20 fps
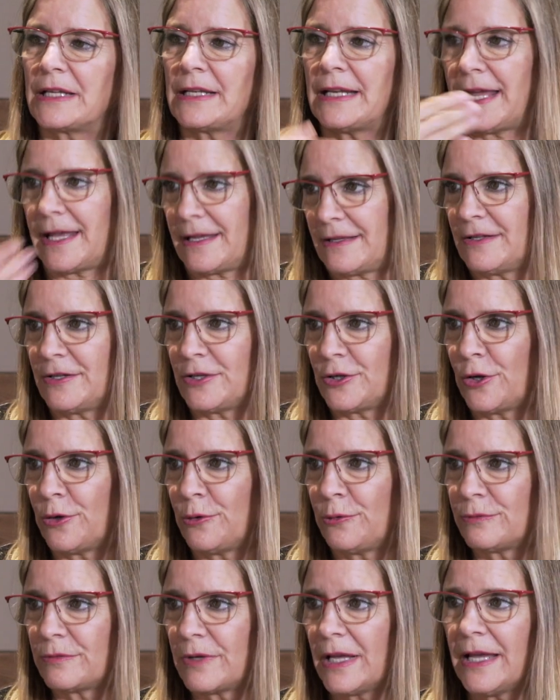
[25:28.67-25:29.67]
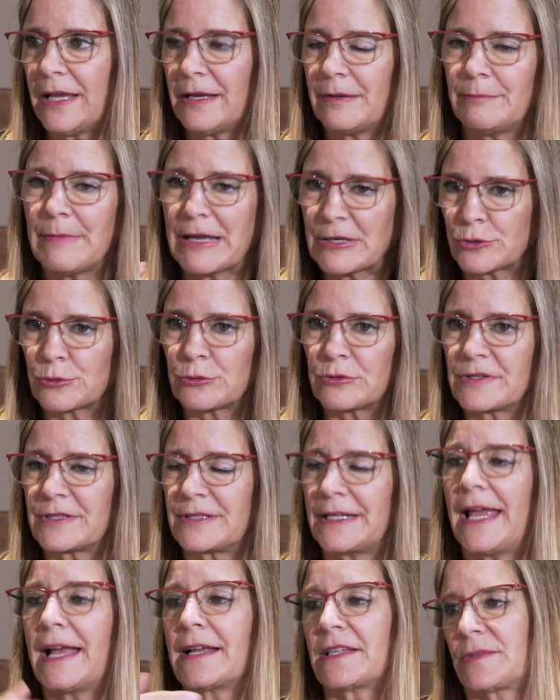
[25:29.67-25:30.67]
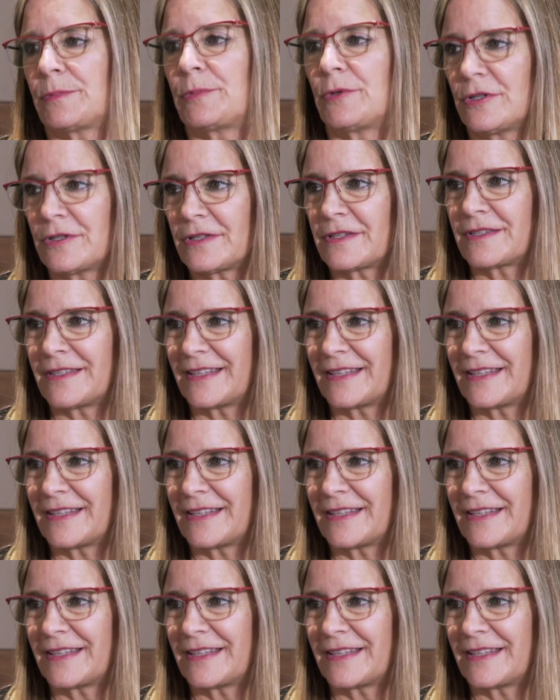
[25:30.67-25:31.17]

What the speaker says: in mentors and experts.